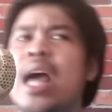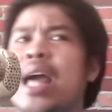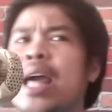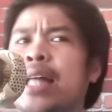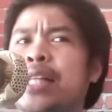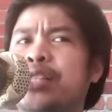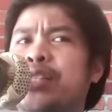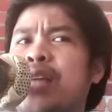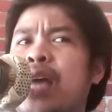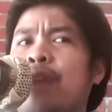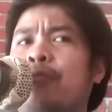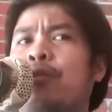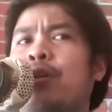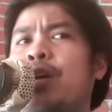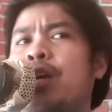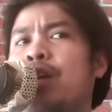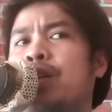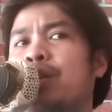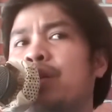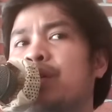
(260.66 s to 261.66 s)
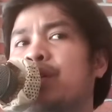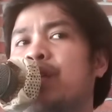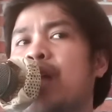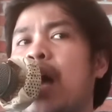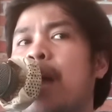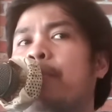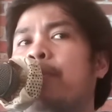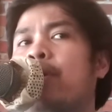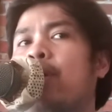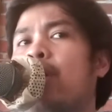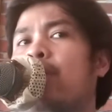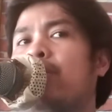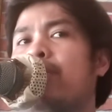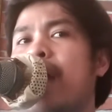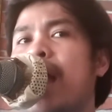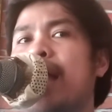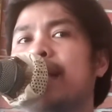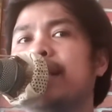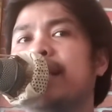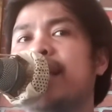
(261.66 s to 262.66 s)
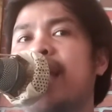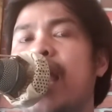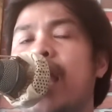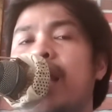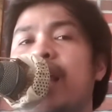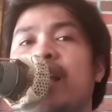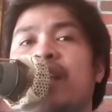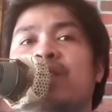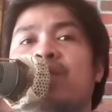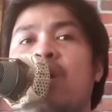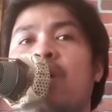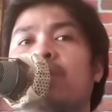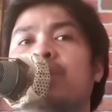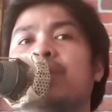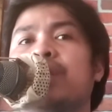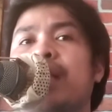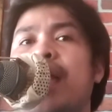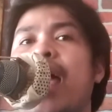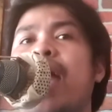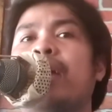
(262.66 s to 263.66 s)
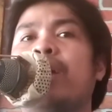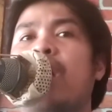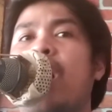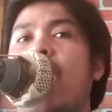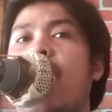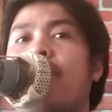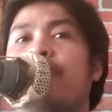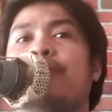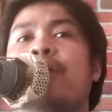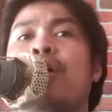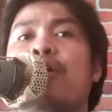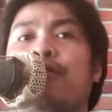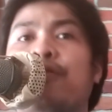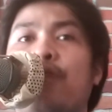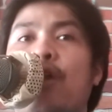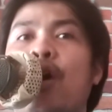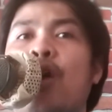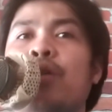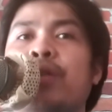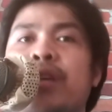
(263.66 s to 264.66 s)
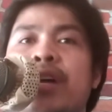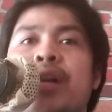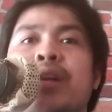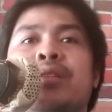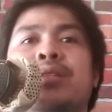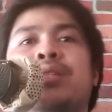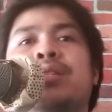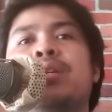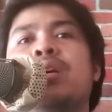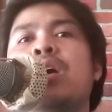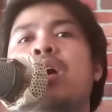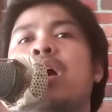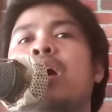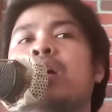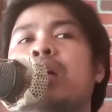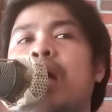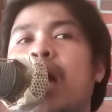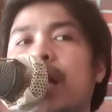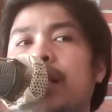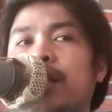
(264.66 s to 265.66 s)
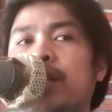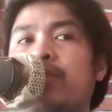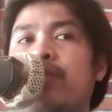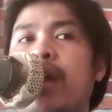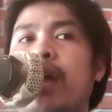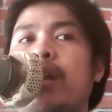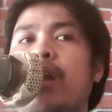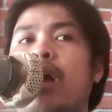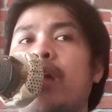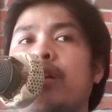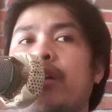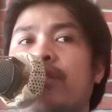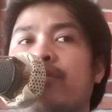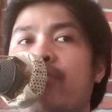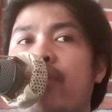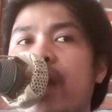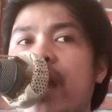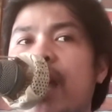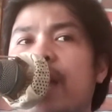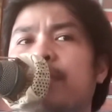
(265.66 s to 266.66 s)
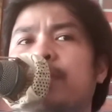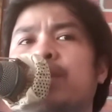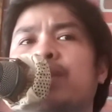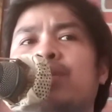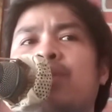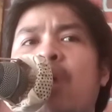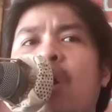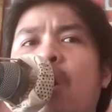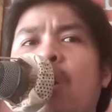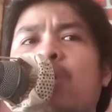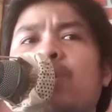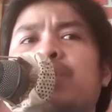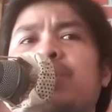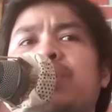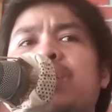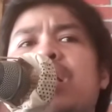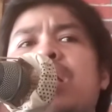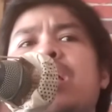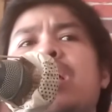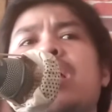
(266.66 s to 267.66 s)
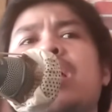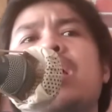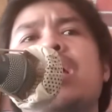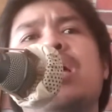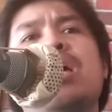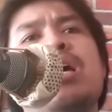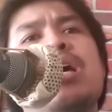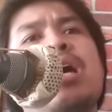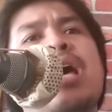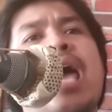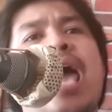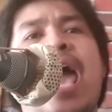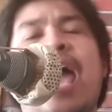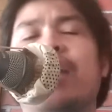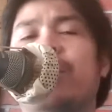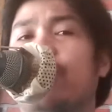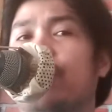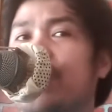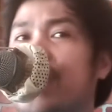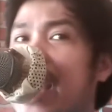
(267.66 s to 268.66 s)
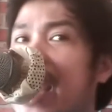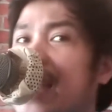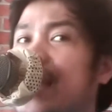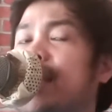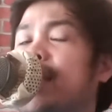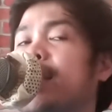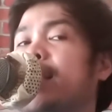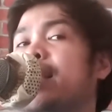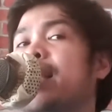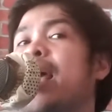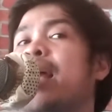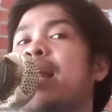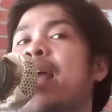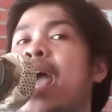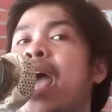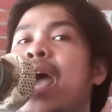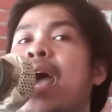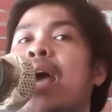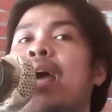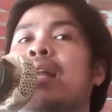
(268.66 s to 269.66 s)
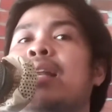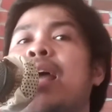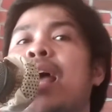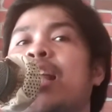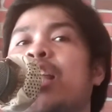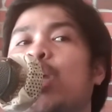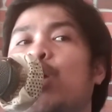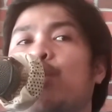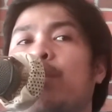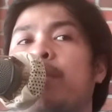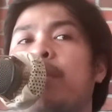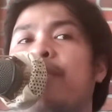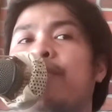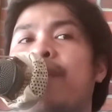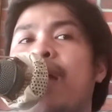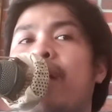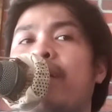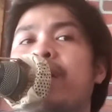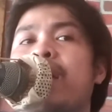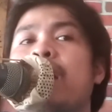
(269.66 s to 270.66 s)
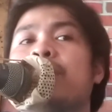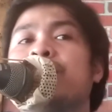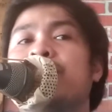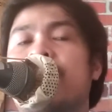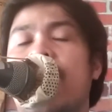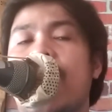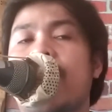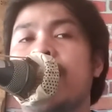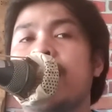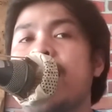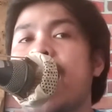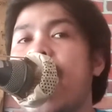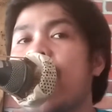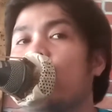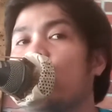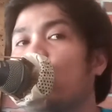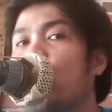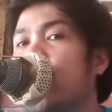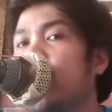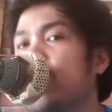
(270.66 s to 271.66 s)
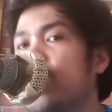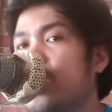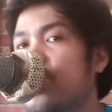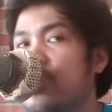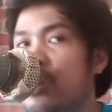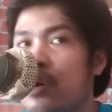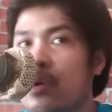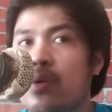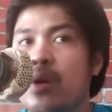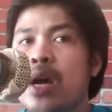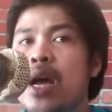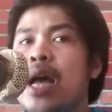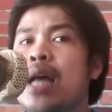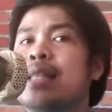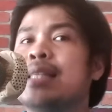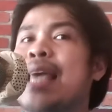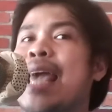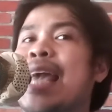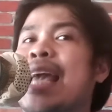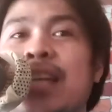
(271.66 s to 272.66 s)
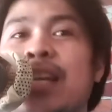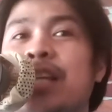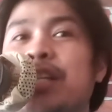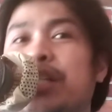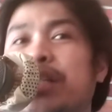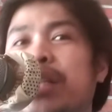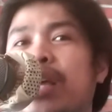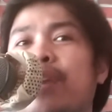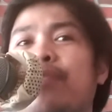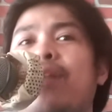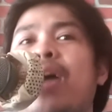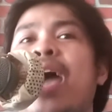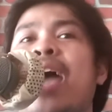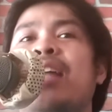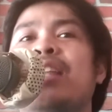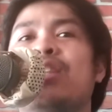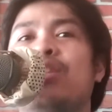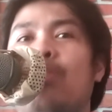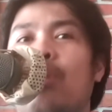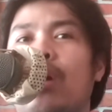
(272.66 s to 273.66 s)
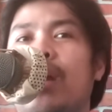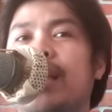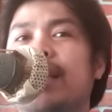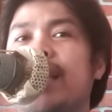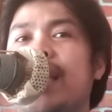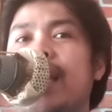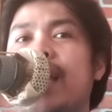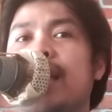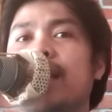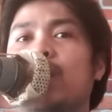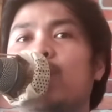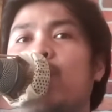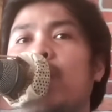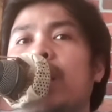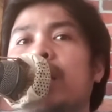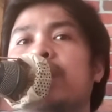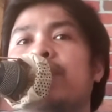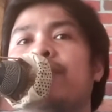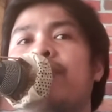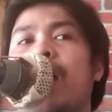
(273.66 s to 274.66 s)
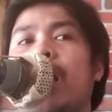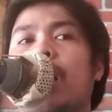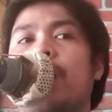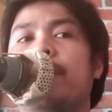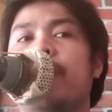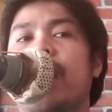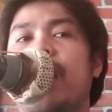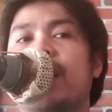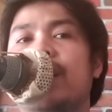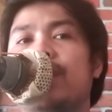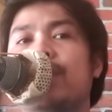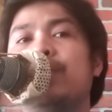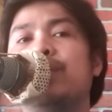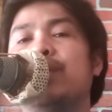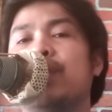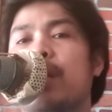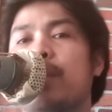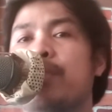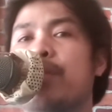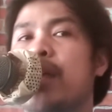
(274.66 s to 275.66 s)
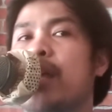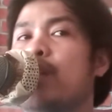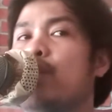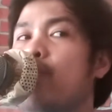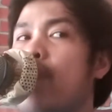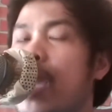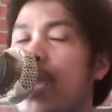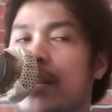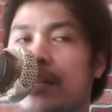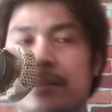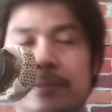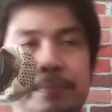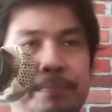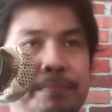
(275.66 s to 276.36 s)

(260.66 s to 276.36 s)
It's time for you to stop procrastinating. Don't slack off. Focus. Concentrate on your dreams, goals, and your tasks at hand, and you will be very outstanding at what you do. Take initiative and your ideas will develop into something great.